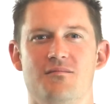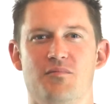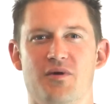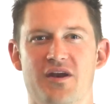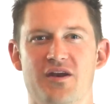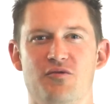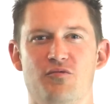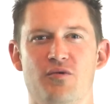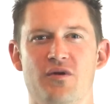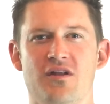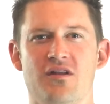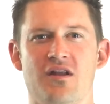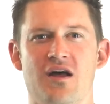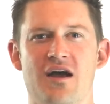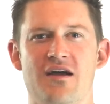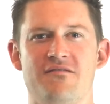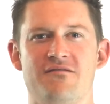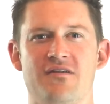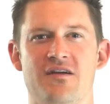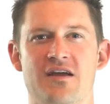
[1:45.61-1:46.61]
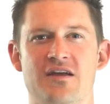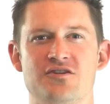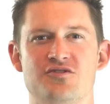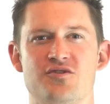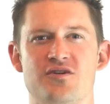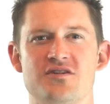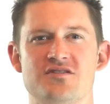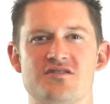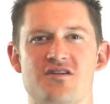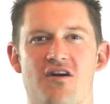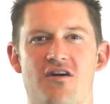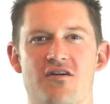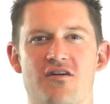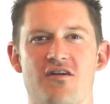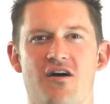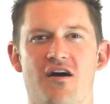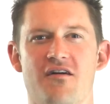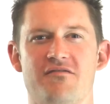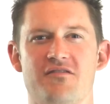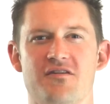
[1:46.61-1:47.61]
But in real life, injuries
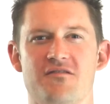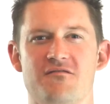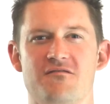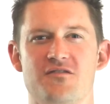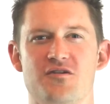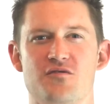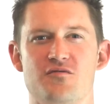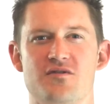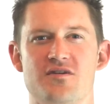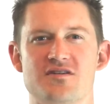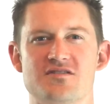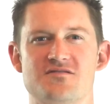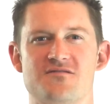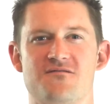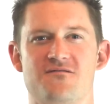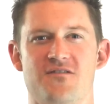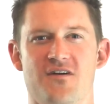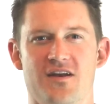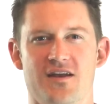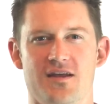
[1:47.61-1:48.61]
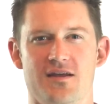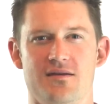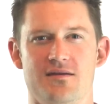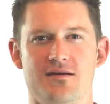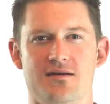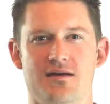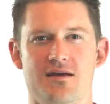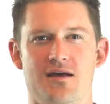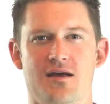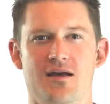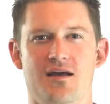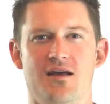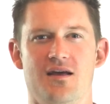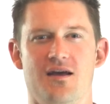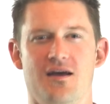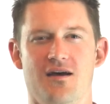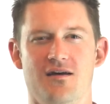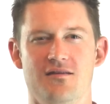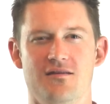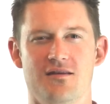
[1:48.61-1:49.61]
aren't often viewed as funny,
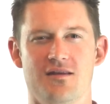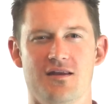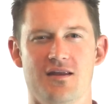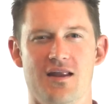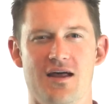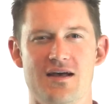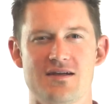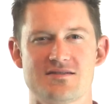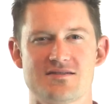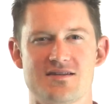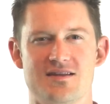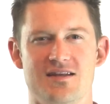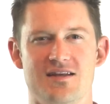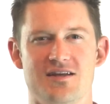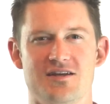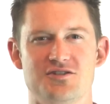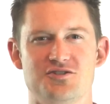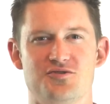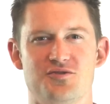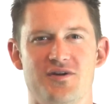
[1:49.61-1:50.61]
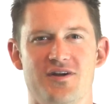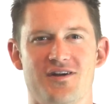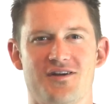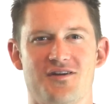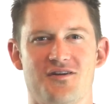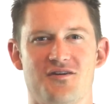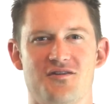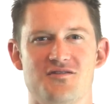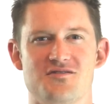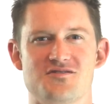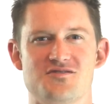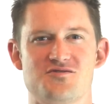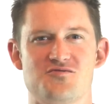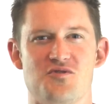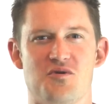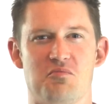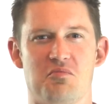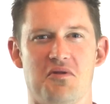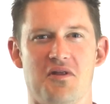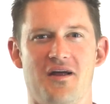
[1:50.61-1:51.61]
unless the injury occurs
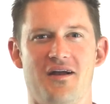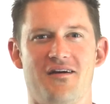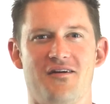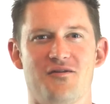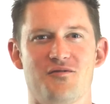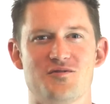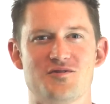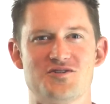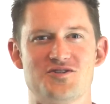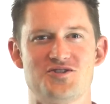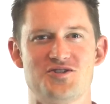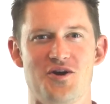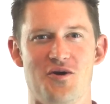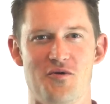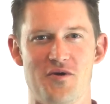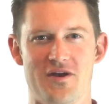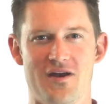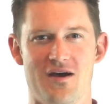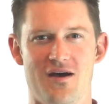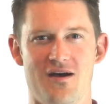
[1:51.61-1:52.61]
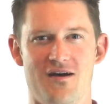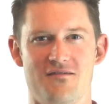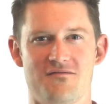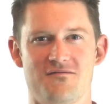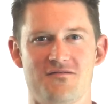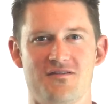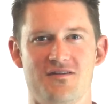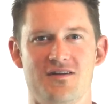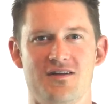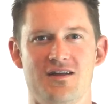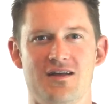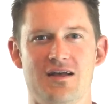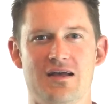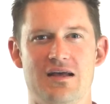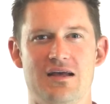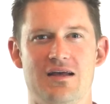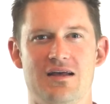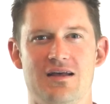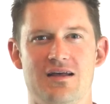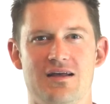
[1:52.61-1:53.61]
to a player who is showing off,
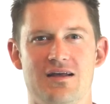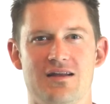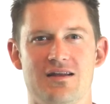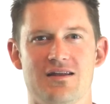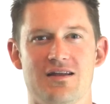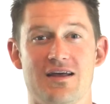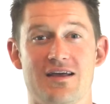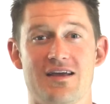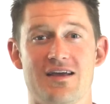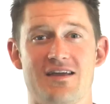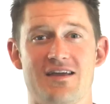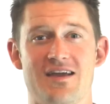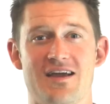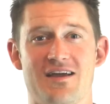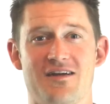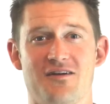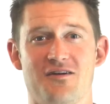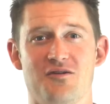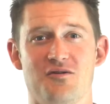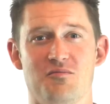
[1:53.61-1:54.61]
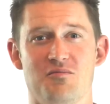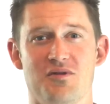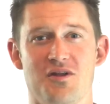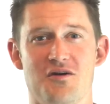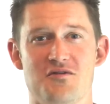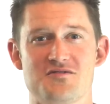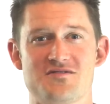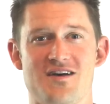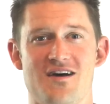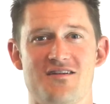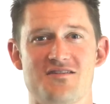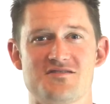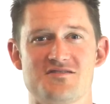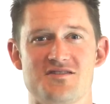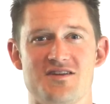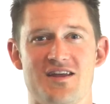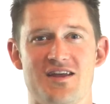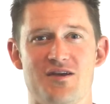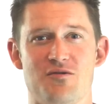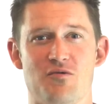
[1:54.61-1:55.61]
like a kicker who blows out his
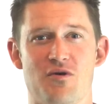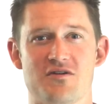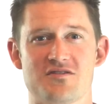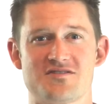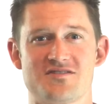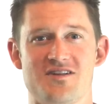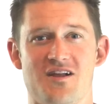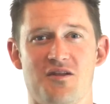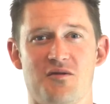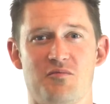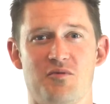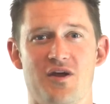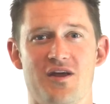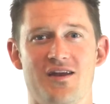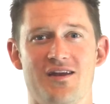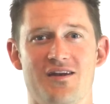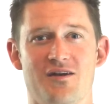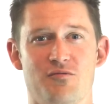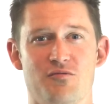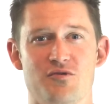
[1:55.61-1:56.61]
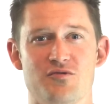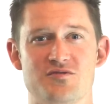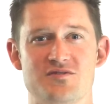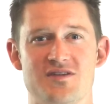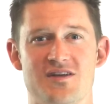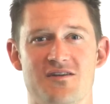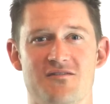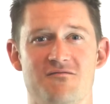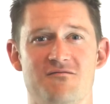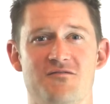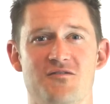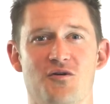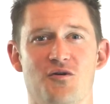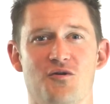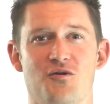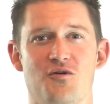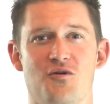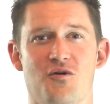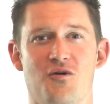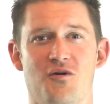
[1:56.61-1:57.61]
knee while celebrating a routine
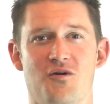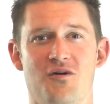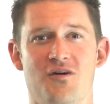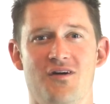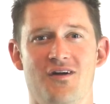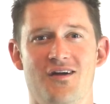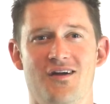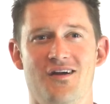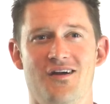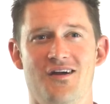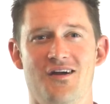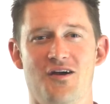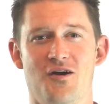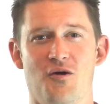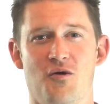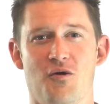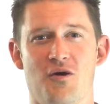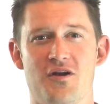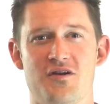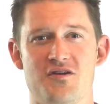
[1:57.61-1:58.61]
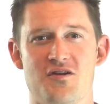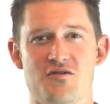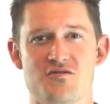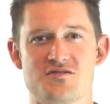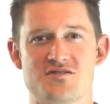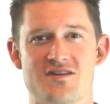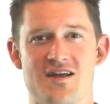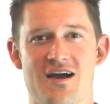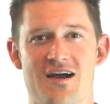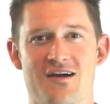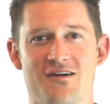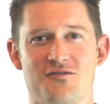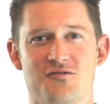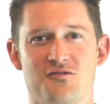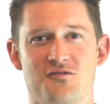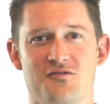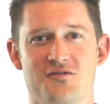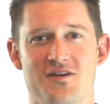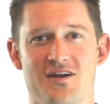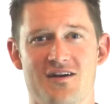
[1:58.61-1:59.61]
field goal, or a nose
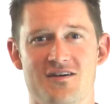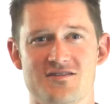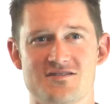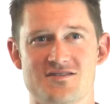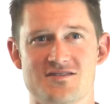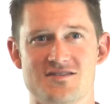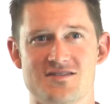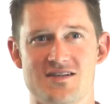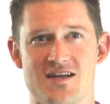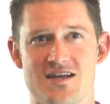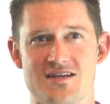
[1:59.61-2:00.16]
tackle who tears his